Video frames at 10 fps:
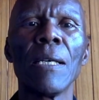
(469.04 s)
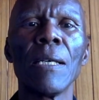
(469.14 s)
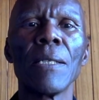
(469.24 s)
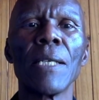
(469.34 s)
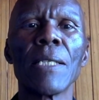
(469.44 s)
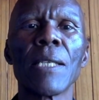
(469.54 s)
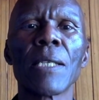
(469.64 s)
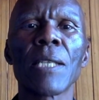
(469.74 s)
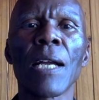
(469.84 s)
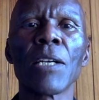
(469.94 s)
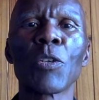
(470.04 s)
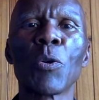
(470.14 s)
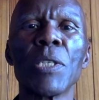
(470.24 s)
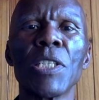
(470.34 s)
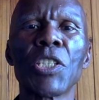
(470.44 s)
There is a second
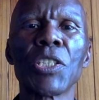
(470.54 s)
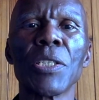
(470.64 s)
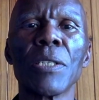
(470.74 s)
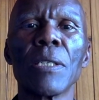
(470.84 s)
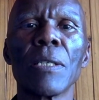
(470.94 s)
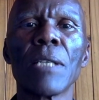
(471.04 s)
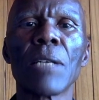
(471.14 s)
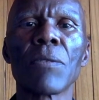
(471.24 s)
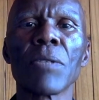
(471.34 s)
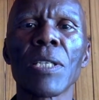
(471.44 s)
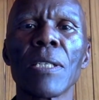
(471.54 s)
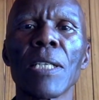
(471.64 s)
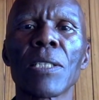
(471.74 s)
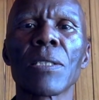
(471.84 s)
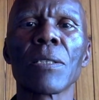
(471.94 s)
condition that
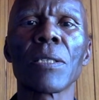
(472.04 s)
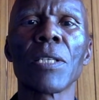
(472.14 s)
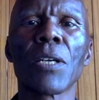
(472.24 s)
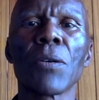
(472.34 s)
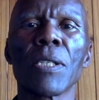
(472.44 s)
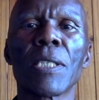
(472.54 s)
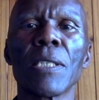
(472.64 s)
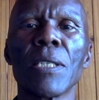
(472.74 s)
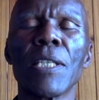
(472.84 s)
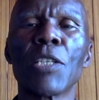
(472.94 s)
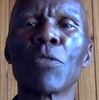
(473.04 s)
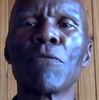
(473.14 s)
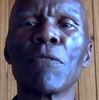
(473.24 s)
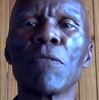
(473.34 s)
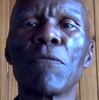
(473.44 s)
riskless securities need to
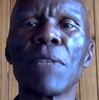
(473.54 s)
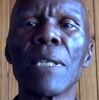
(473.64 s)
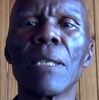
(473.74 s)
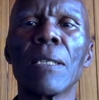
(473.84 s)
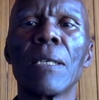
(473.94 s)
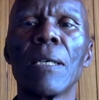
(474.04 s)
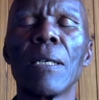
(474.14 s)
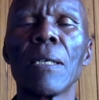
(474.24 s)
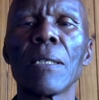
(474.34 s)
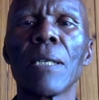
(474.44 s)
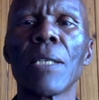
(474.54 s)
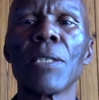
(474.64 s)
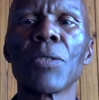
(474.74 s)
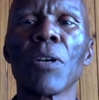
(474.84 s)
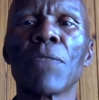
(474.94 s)
fulfill that
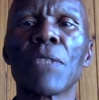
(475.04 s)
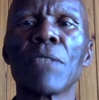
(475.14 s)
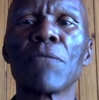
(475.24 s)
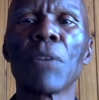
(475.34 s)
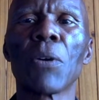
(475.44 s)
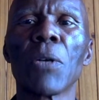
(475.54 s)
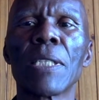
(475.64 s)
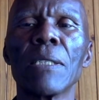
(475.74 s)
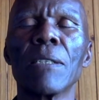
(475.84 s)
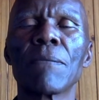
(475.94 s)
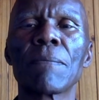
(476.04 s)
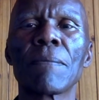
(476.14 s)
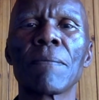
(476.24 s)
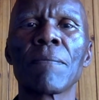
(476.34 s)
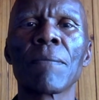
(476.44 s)
is often forgotten.
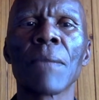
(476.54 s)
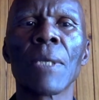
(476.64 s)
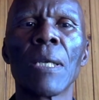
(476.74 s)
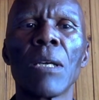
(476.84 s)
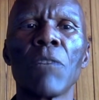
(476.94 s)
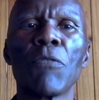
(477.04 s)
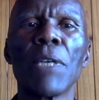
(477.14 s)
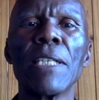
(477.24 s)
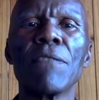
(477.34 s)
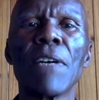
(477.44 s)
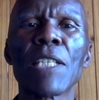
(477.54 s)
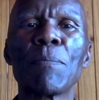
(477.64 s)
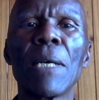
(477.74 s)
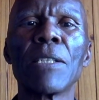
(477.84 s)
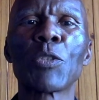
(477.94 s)
For an
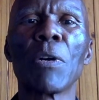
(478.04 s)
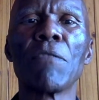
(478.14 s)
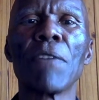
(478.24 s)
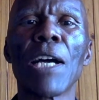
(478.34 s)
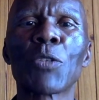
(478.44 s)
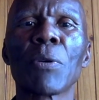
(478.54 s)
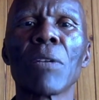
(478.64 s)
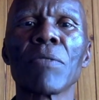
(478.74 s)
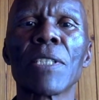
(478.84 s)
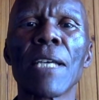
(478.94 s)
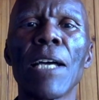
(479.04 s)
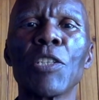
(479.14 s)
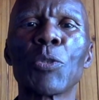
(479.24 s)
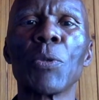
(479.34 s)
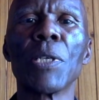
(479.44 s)
investment to have actual
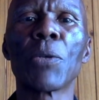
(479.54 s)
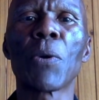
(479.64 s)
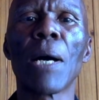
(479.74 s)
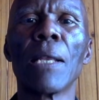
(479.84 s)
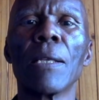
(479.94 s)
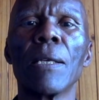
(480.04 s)
return to equal